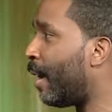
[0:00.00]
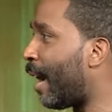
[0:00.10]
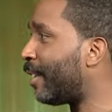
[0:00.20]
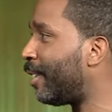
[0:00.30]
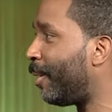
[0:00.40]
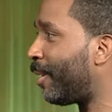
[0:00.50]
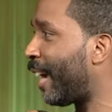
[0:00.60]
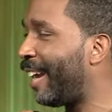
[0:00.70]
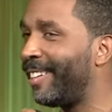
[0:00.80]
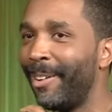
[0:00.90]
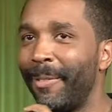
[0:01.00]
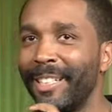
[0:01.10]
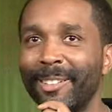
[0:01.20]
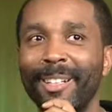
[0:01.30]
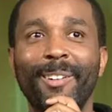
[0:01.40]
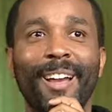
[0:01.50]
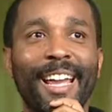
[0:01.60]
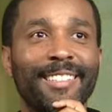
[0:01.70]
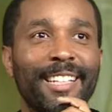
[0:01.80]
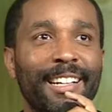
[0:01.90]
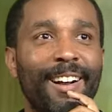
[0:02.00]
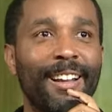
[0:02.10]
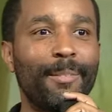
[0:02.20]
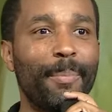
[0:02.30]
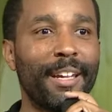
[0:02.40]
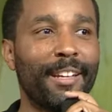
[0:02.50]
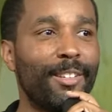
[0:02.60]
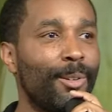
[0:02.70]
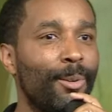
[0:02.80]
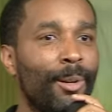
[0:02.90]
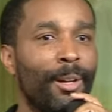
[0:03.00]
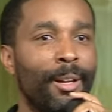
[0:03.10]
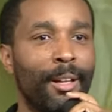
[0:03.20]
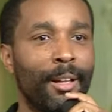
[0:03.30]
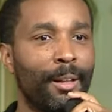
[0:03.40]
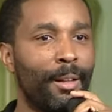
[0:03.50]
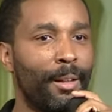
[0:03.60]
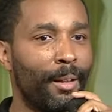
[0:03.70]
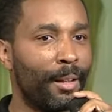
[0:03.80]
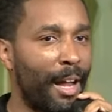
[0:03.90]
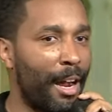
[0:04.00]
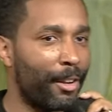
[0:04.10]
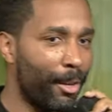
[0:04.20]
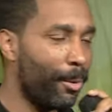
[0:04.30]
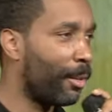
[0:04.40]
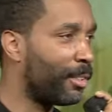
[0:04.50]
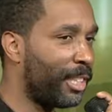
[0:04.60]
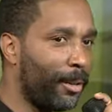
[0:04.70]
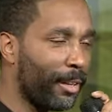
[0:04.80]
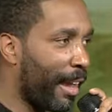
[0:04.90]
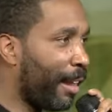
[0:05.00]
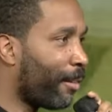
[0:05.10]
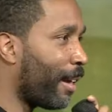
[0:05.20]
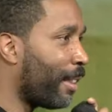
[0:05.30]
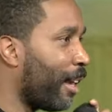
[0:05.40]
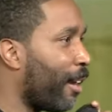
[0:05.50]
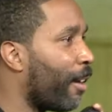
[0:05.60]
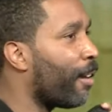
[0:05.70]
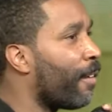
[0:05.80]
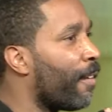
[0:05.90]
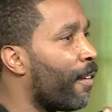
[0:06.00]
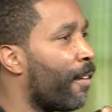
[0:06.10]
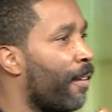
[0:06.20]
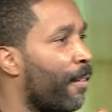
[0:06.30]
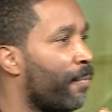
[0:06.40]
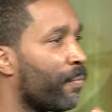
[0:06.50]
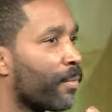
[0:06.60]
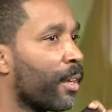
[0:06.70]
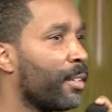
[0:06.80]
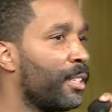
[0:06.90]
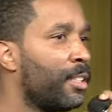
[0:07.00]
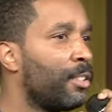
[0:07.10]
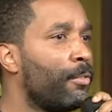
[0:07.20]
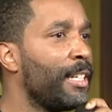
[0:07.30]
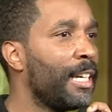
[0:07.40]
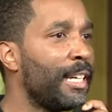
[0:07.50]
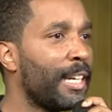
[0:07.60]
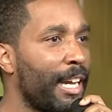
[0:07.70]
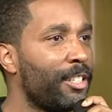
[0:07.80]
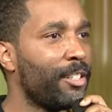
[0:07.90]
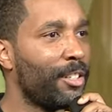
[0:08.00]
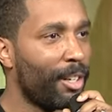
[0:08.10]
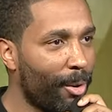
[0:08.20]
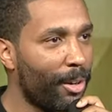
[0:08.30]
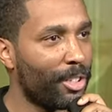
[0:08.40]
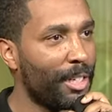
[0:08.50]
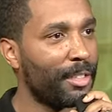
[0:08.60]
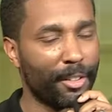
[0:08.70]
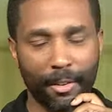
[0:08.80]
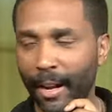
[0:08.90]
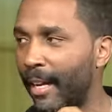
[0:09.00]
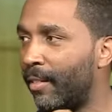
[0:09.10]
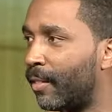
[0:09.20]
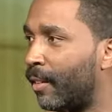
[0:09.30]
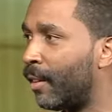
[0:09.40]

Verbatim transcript: I see those hands over. It's his little hands. Thank God he's speaking to our youth. I see those hands right there. This is a rededication to the Lord Jesus Christ.